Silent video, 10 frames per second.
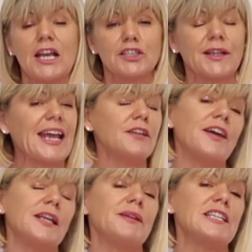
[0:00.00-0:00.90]
So again, if
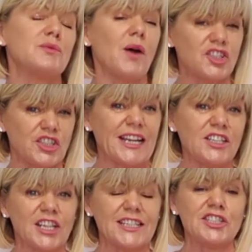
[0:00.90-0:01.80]
anybody is watching,
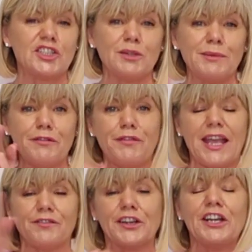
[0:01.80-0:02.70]
any chance of doing me a
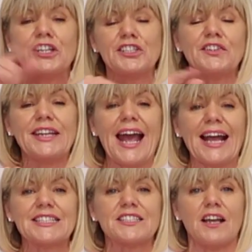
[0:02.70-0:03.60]
favour, do the
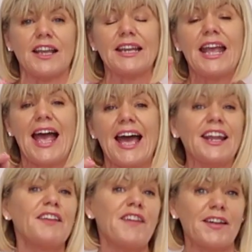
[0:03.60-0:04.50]
@ and
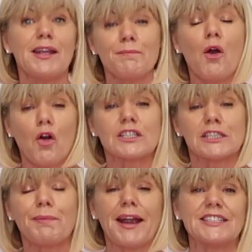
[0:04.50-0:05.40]
like very
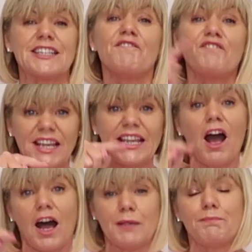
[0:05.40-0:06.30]
important person,
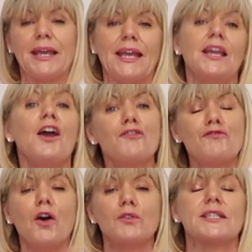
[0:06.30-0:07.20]
VIP
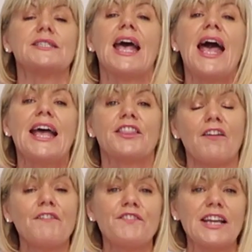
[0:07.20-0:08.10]
Roses.
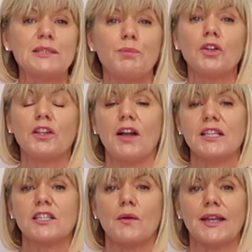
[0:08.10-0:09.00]
They're on Facebook, they're
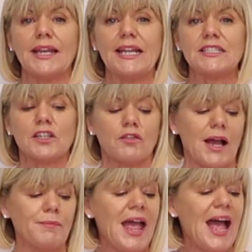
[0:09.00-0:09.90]
also on
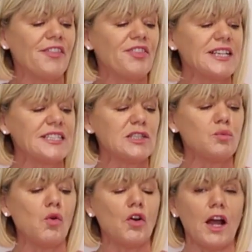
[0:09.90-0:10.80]
Instagram, and this is
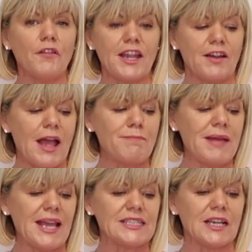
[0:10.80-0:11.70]
one of their
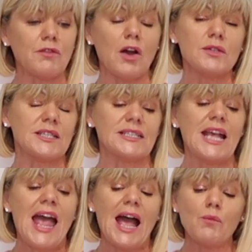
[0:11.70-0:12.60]
amazing roses.
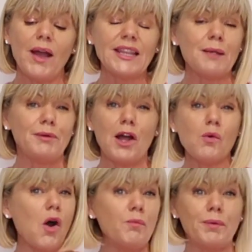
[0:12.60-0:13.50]
And when they
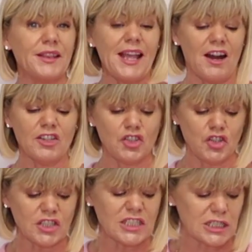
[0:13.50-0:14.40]
blow open, they are
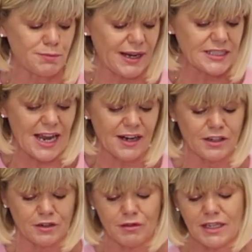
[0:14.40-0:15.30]
just
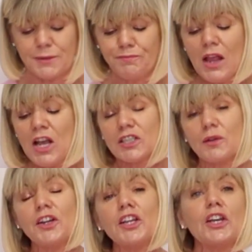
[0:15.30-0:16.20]
spectacular, right? So
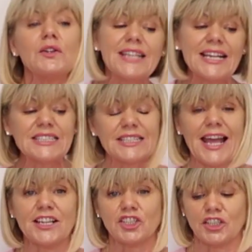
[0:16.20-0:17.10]
I'm going to use a
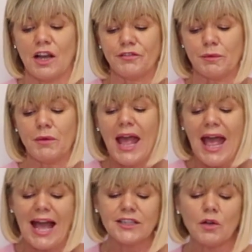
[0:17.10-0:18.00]
selection of them,
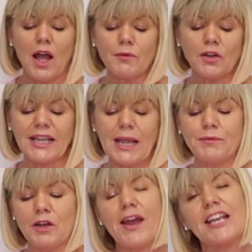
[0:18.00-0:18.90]
and I'm going to
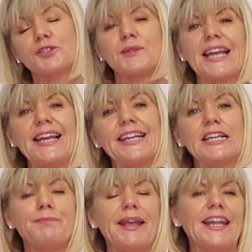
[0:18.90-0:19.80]
keep the arrangement a
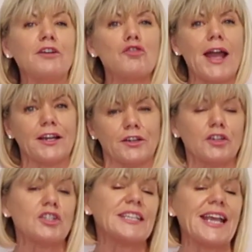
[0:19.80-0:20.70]
little bit irregular,
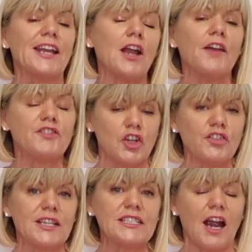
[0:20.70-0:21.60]
because again, I've
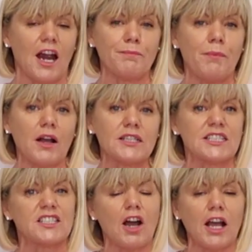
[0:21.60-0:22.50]
done this heart box
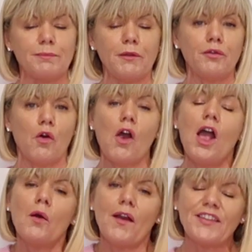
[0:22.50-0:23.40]
style before,
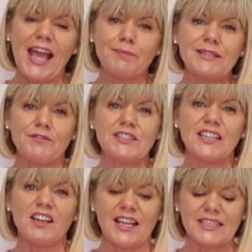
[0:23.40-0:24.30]
where I've kept
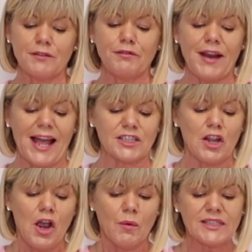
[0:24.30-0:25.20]
everything nice and flat.
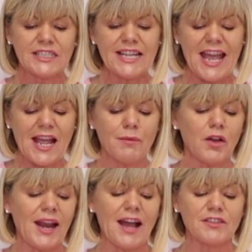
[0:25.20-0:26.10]
Where today, I'm
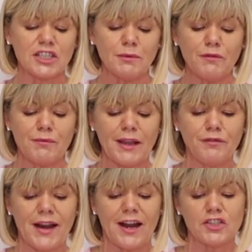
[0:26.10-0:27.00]
going to have some of my
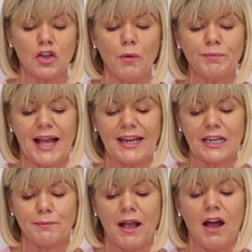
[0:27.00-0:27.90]
flowers up that
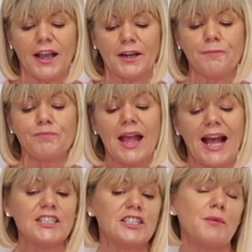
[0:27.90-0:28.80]
little bit higher,
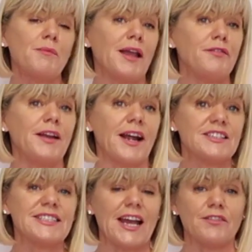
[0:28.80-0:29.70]
and some of my
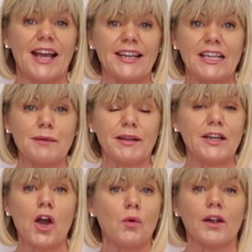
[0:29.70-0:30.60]
flowers down that little bit
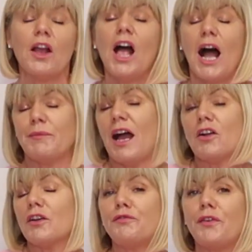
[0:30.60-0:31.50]
lower. I'm not
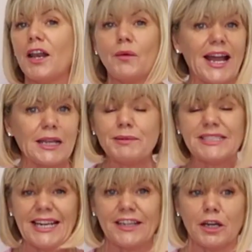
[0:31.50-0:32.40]
going to follow any
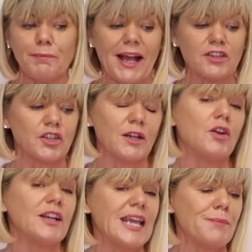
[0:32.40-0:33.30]
particular pattern, I'm
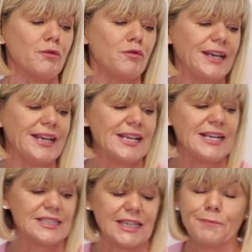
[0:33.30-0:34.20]
going to keep it really
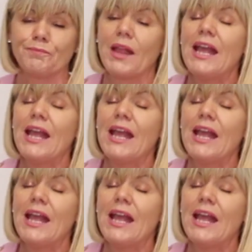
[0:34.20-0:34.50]
easy.